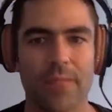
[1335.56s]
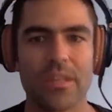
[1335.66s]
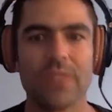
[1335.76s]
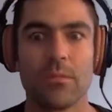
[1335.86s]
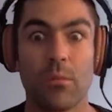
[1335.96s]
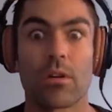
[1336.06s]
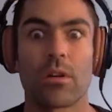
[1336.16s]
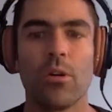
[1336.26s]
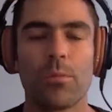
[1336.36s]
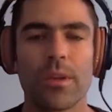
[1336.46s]
even
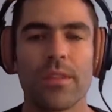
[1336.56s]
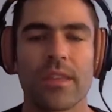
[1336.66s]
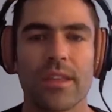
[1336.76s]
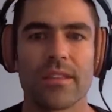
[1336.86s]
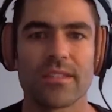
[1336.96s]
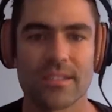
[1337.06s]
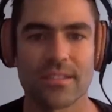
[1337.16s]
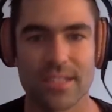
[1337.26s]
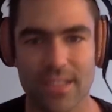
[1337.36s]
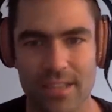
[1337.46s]
more open than the
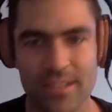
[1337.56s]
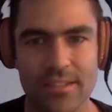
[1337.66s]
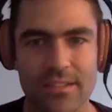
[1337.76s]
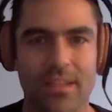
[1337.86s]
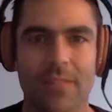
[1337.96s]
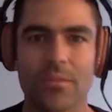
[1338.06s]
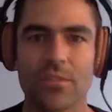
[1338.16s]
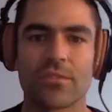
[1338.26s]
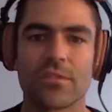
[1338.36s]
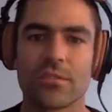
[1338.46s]
16-19s that I'm
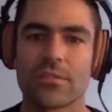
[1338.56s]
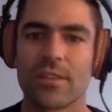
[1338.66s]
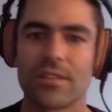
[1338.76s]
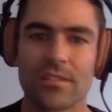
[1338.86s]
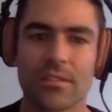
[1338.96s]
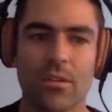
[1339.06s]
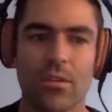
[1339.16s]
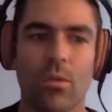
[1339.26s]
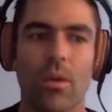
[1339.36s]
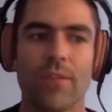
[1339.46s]
used to. So I didn't
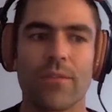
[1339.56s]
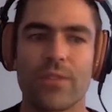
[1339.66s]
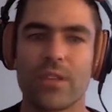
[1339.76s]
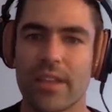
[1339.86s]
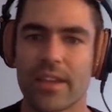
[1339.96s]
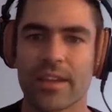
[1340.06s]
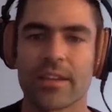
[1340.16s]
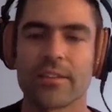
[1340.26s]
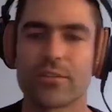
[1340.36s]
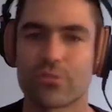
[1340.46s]
quite feel like I
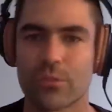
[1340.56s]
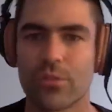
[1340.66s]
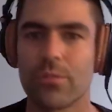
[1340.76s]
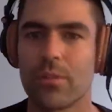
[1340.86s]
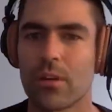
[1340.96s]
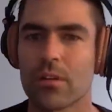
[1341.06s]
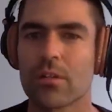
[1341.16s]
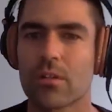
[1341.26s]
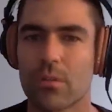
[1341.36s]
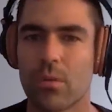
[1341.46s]
could control the ball
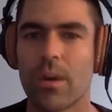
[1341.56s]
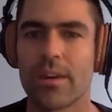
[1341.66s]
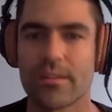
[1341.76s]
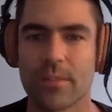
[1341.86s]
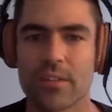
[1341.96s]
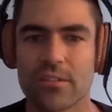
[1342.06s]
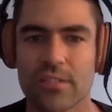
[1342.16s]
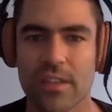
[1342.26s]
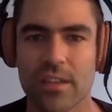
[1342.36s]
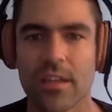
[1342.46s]
quite as much as
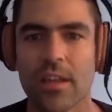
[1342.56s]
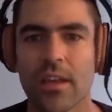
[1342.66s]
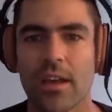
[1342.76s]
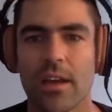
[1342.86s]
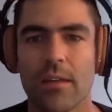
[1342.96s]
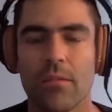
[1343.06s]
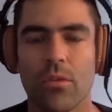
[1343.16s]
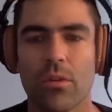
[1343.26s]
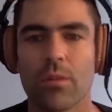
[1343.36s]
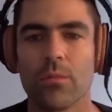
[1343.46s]
I
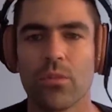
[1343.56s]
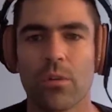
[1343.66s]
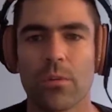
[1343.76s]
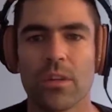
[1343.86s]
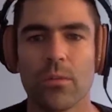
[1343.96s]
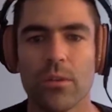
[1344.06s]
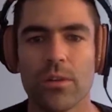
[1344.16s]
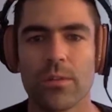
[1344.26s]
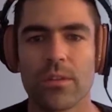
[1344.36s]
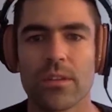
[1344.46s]
normally
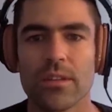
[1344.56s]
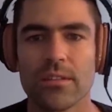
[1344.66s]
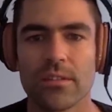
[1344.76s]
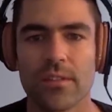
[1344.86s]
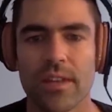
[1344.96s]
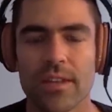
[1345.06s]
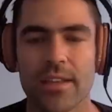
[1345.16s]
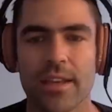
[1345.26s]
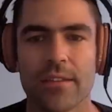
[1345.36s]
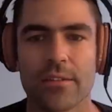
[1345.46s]
would with the EZONE
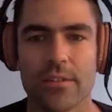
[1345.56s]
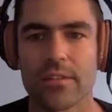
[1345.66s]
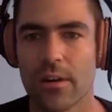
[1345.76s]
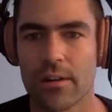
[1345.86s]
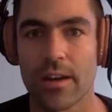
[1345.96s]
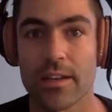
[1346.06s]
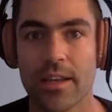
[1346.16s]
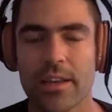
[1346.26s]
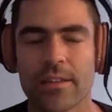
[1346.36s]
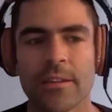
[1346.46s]
98 or the DR
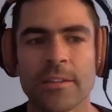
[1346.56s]
98.